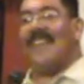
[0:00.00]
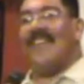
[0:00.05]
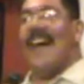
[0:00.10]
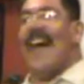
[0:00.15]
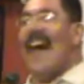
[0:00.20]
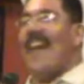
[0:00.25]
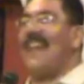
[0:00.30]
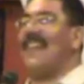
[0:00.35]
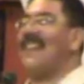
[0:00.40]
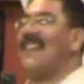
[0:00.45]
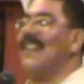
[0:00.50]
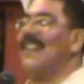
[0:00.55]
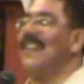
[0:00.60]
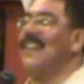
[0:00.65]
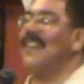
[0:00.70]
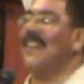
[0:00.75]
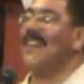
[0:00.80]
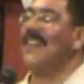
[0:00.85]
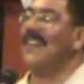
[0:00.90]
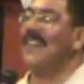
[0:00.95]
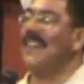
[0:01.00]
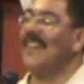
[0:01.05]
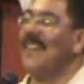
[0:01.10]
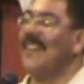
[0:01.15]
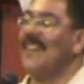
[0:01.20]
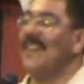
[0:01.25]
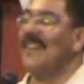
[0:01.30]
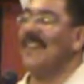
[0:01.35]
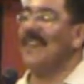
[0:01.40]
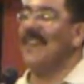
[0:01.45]
your attitude.
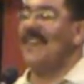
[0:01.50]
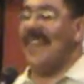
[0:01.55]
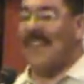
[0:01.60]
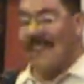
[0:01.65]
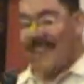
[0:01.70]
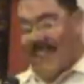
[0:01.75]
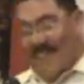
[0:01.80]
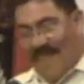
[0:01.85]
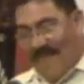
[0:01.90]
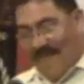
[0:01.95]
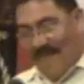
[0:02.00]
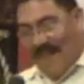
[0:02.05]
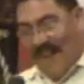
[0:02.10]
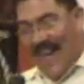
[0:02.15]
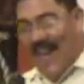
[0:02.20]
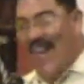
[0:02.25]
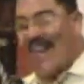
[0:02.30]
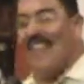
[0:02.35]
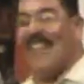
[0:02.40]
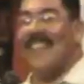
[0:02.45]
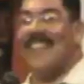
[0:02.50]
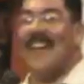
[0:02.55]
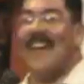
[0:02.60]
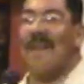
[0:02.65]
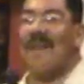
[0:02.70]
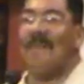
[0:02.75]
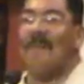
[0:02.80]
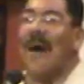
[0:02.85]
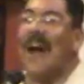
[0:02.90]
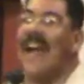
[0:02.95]
When you get right in
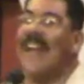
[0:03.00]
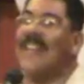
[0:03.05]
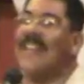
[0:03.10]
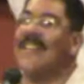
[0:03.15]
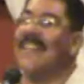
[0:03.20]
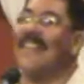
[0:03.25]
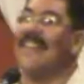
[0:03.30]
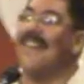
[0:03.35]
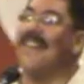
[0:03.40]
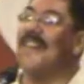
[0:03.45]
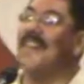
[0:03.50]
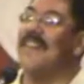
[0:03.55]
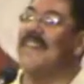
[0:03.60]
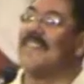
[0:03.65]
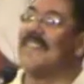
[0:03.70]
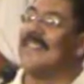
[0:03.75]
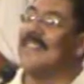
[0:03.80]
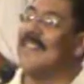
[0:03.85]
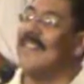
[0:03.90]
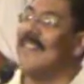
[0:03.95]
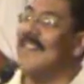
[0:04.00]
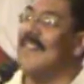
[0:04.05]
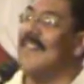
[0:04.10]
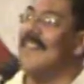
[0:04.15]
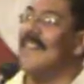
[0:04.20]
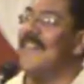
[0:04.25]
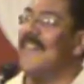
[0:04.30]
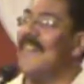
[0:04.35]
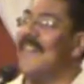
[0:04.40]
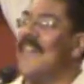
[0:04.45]
that mind of yours.
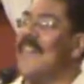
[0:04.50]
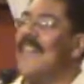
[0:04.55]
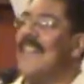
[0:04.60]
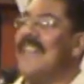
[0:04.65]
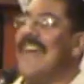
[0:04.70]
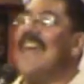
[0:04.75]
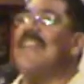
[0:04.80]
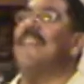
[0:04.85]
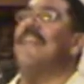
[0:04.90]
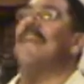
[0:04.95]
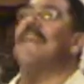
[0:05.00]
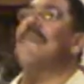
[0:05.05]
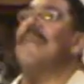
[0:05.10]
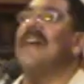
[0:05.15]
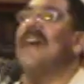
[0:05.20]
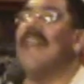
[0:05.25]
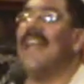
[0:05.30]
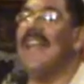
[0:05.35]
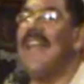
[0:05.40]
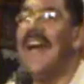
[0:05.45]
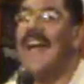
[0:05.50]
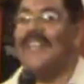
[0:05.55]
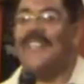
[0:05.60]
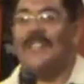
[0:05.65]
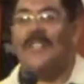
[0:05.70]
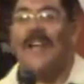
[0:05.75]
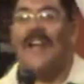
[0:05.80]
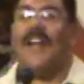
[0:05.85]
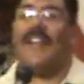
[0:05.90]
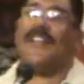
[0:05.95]
And then you
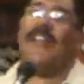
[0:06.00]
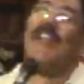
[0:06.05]
realize, no,